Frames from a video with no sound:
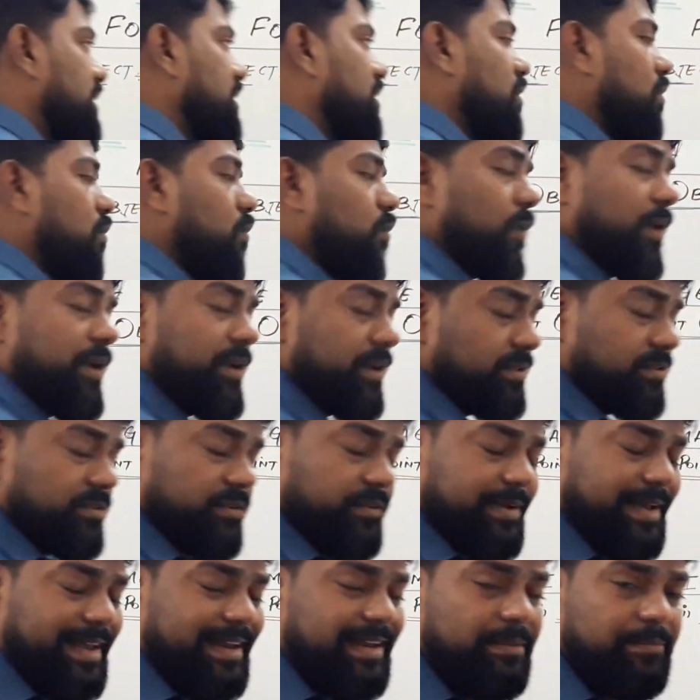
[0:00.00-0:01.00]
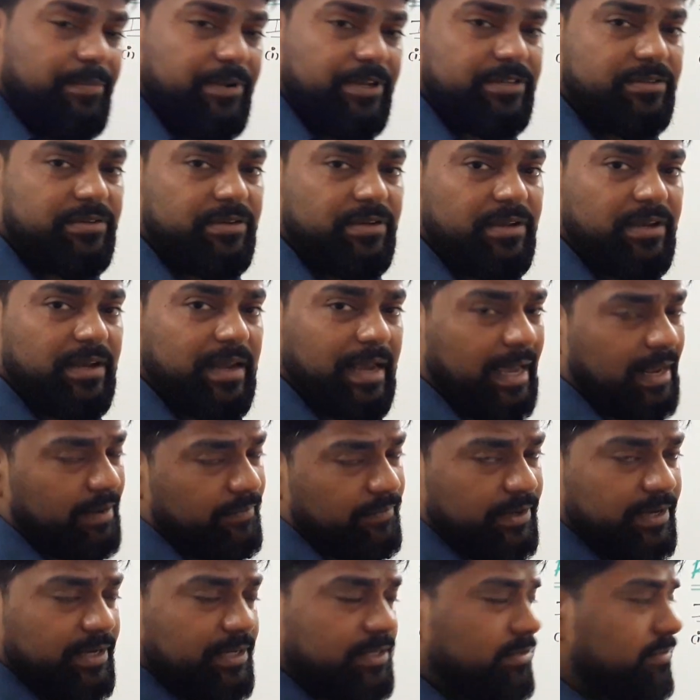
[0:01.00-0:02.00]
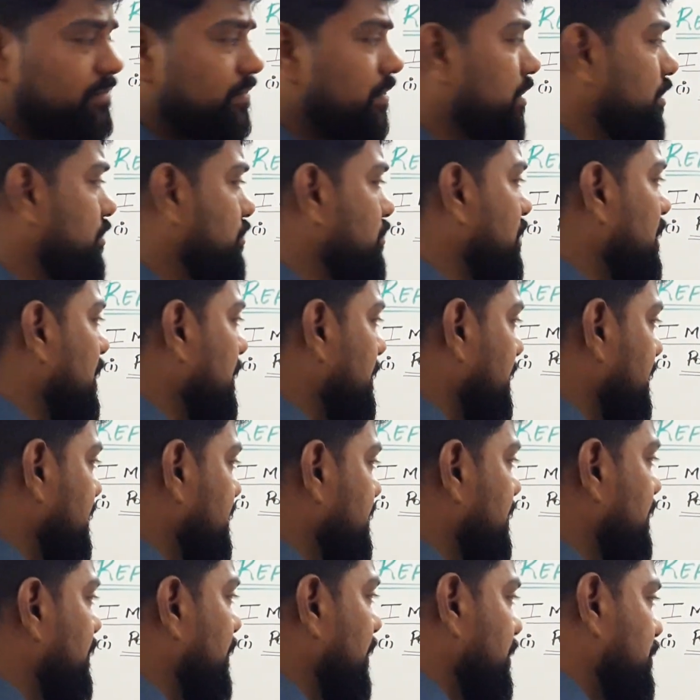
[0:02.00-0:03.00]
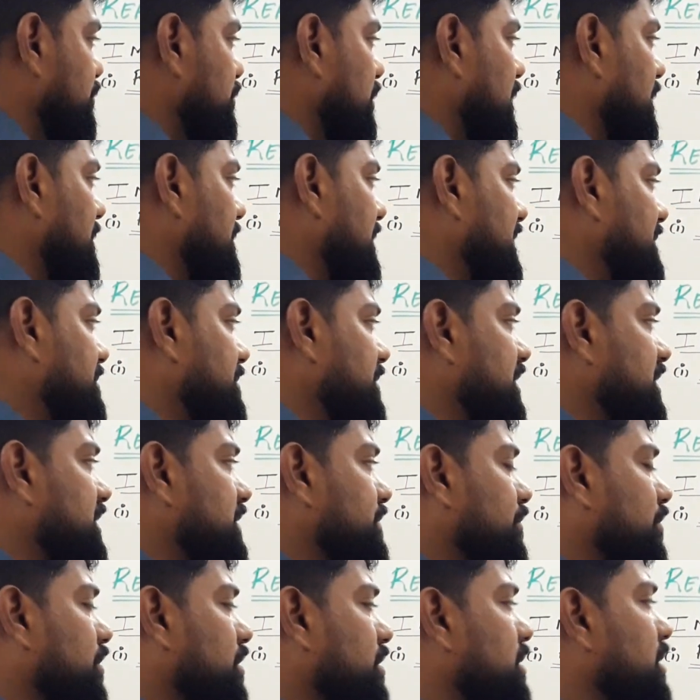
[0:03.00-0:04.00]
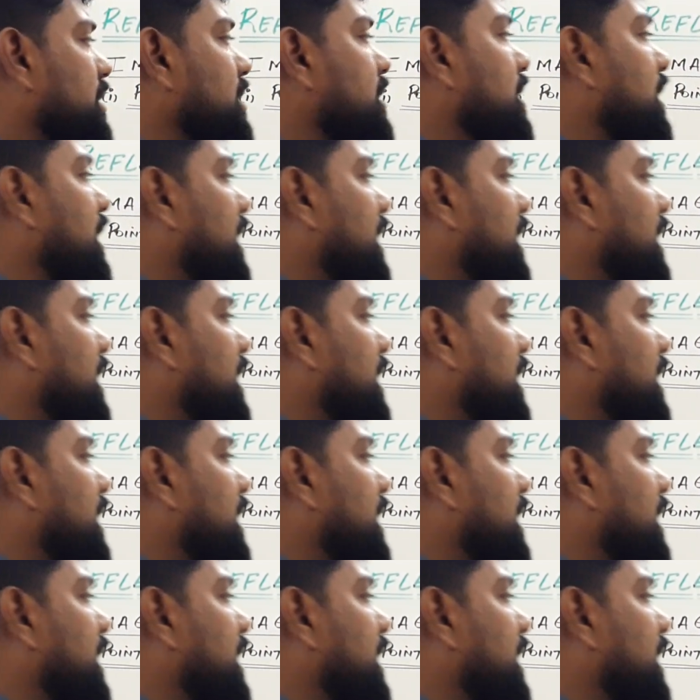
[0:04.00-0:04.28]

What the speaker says: One is real image and one is virtual image. Virtual image means what?